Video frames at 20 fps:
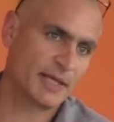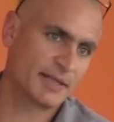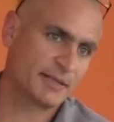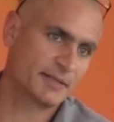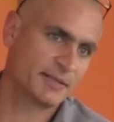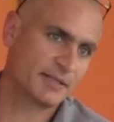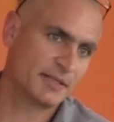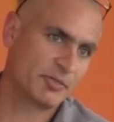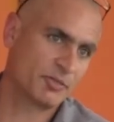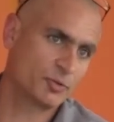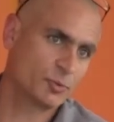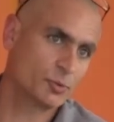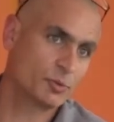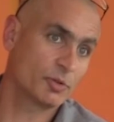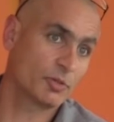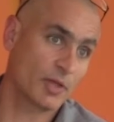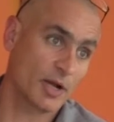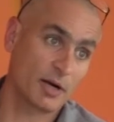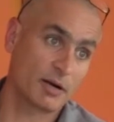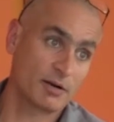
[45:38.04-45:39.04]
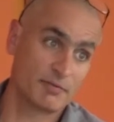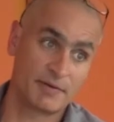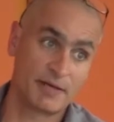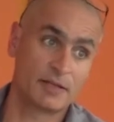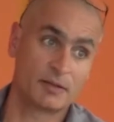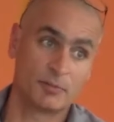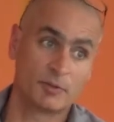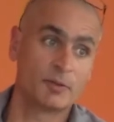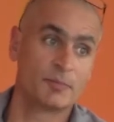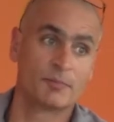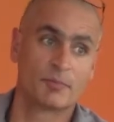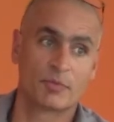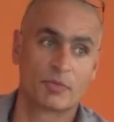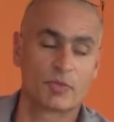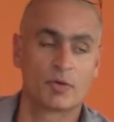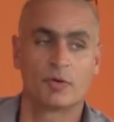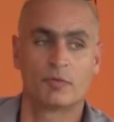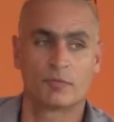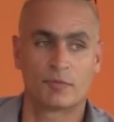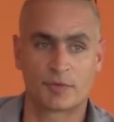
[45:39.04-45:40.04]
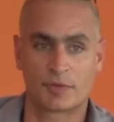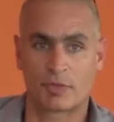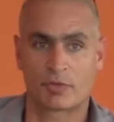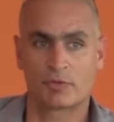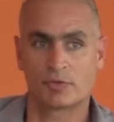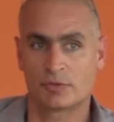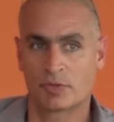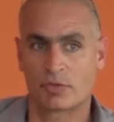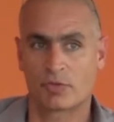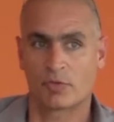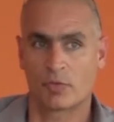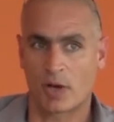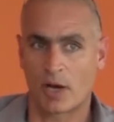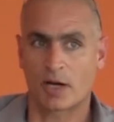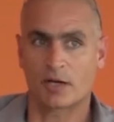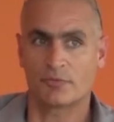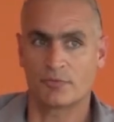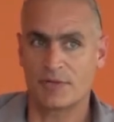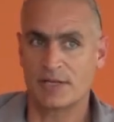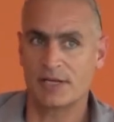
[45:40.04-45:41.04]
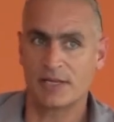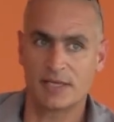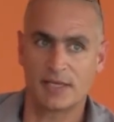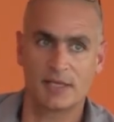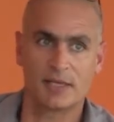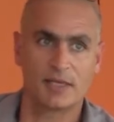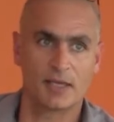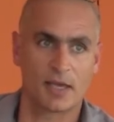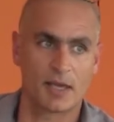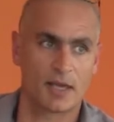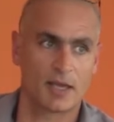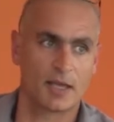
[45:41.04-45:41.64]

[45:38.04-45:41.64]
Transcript: that these tools are available. So for the students who are really,